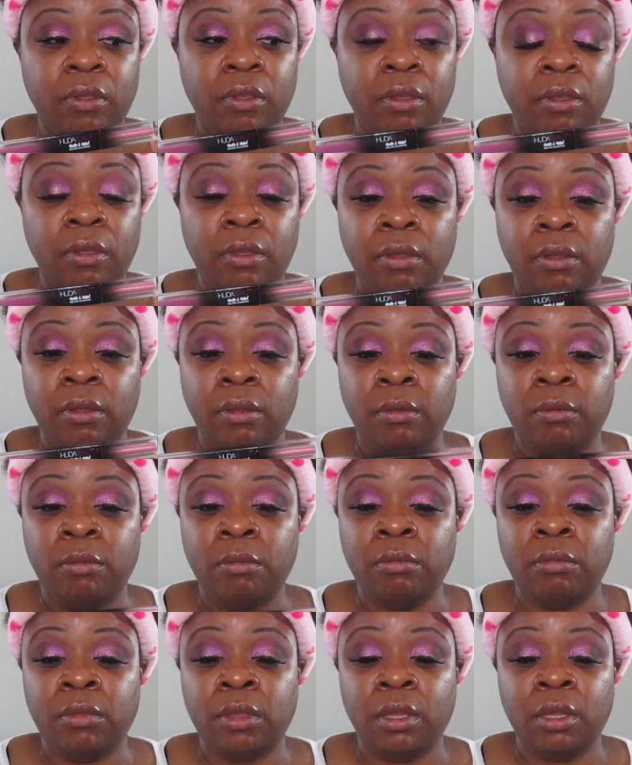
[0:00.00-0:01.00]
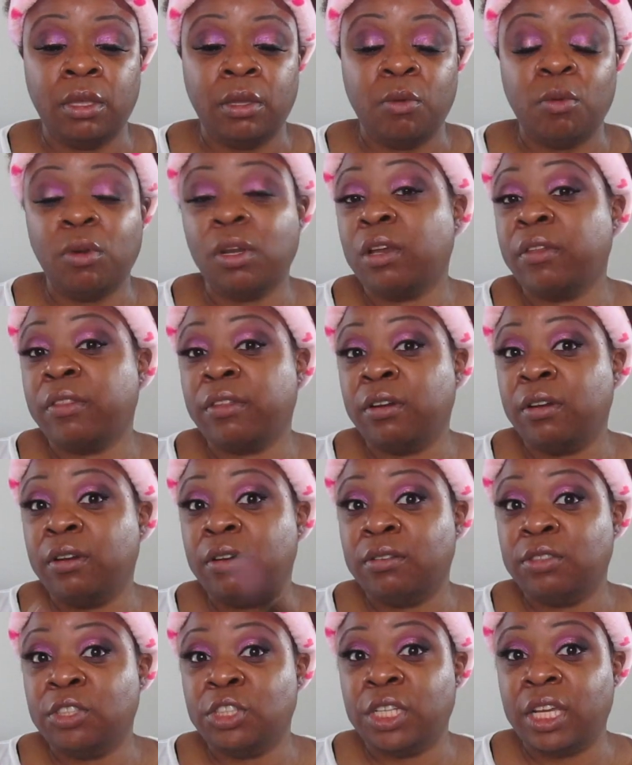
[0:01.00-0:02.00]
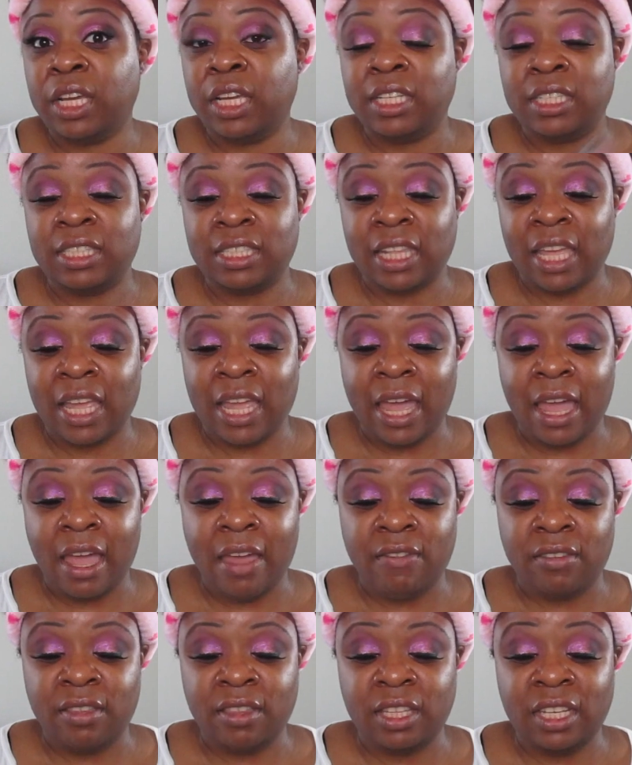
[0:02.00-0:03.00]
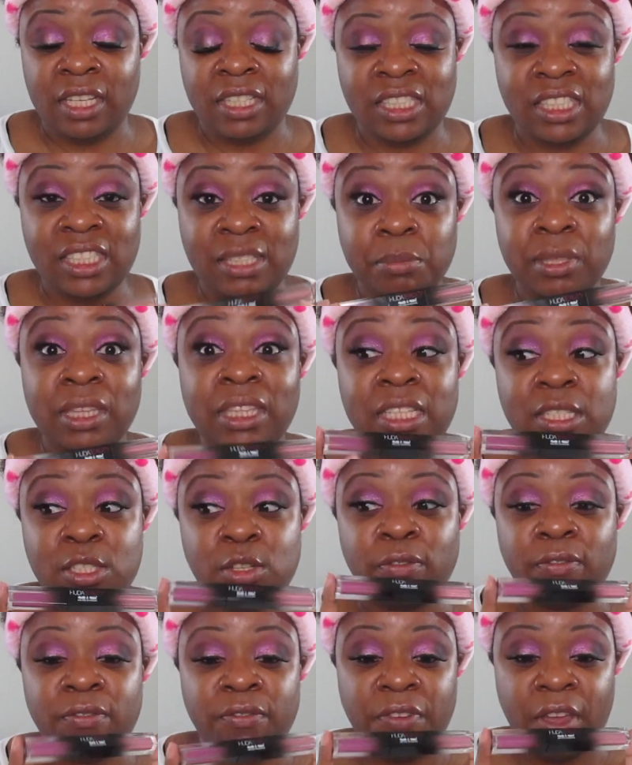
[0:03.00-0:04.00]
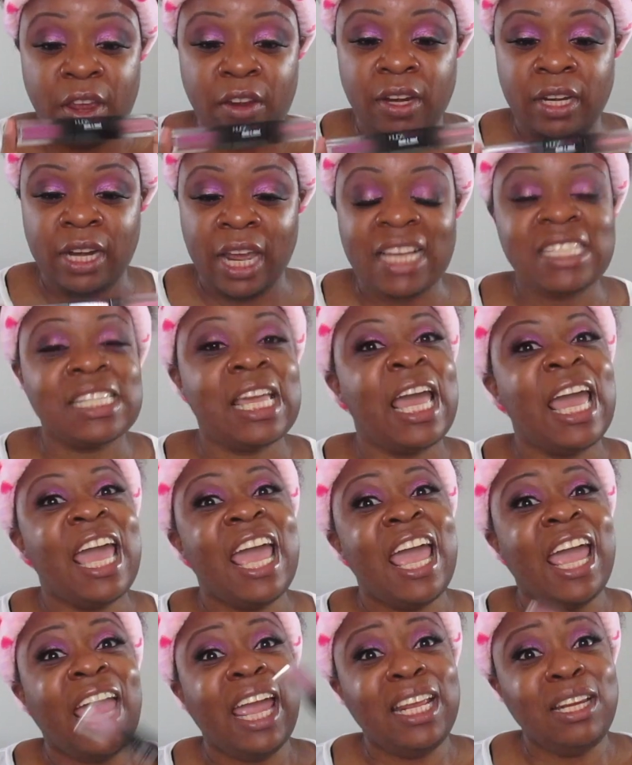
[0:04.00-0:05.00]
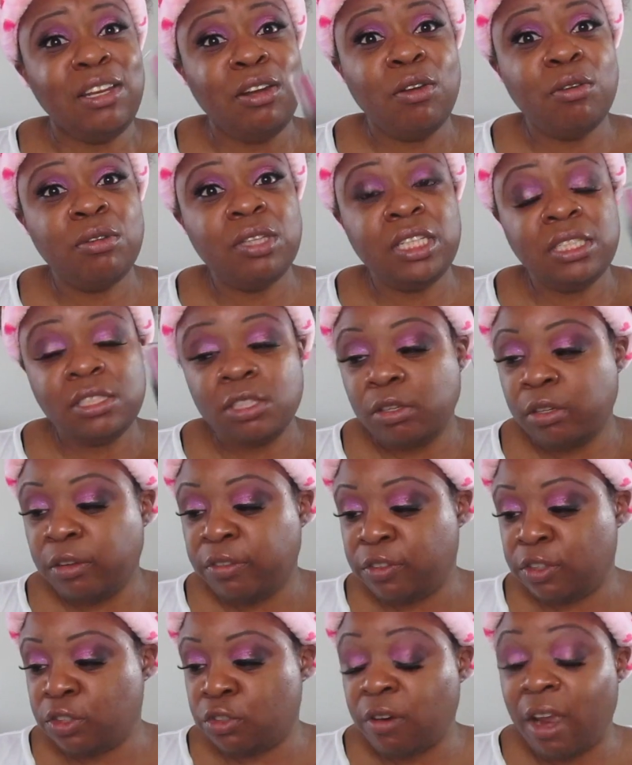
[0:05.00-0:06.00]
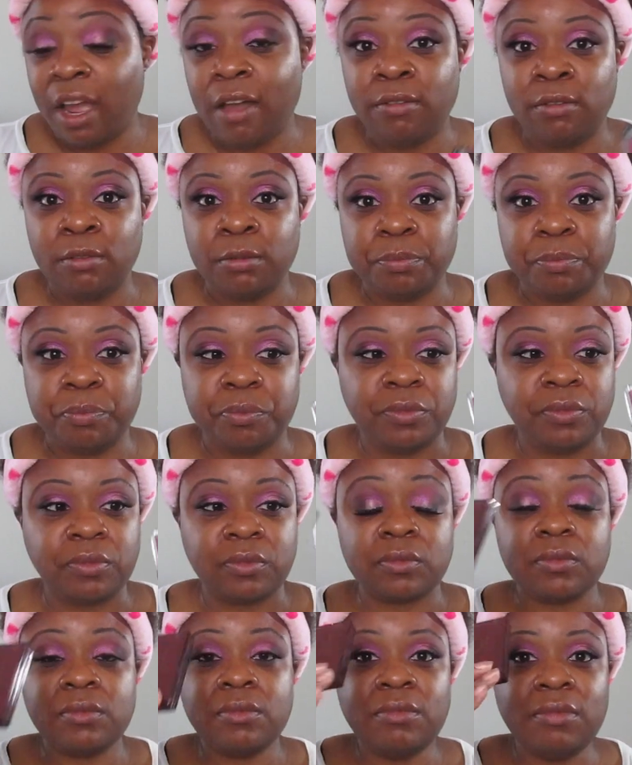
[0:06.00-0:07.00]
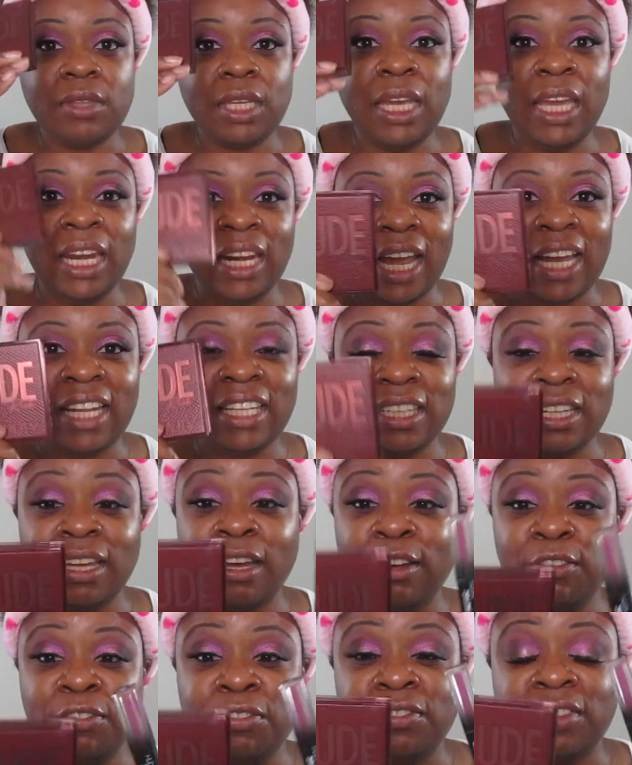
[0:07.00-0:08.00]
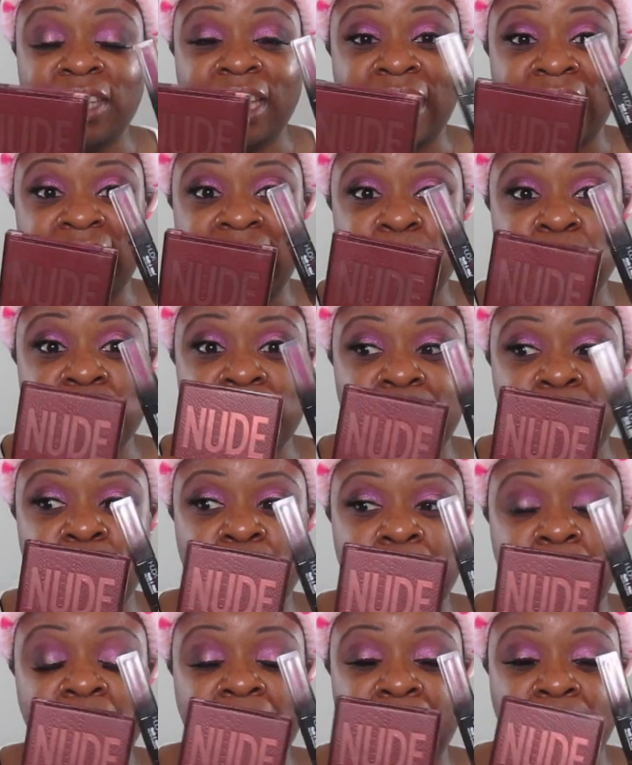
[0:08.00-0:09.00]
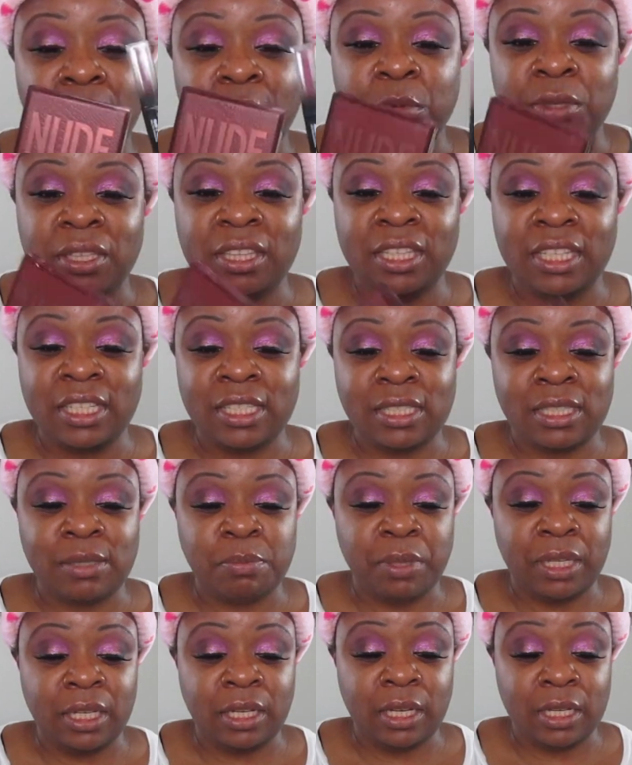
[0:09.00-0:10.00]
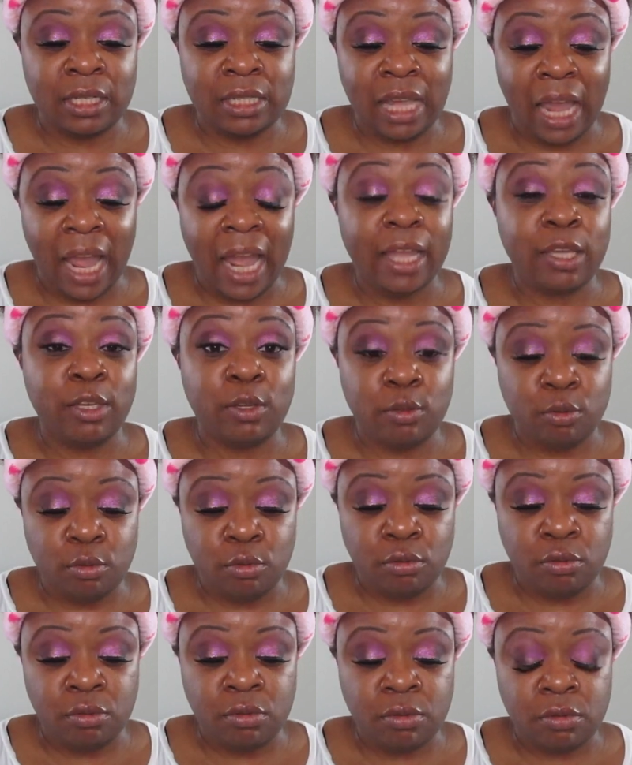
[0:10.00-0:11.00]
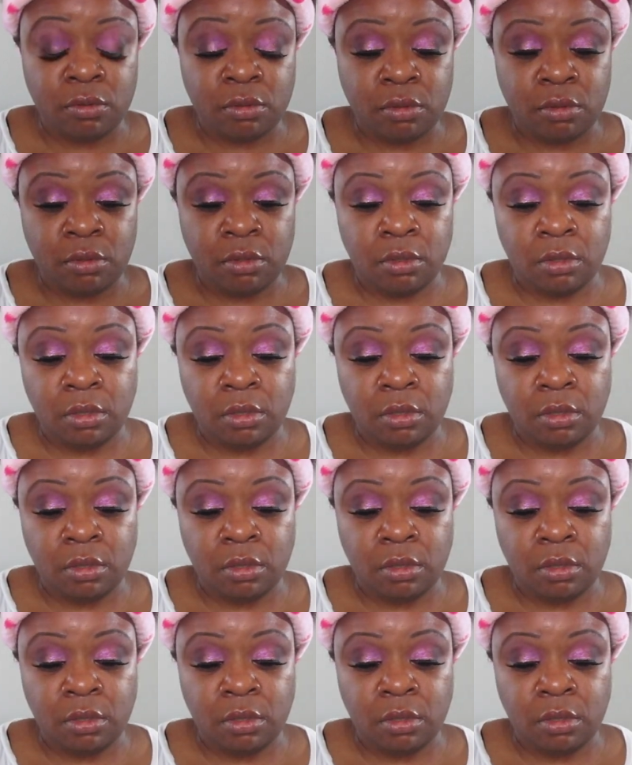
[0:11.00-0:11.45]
Um, what other shades they have in these. These are very nice. And you know, these are good for travel. And I love that I was able to pair it with this because I used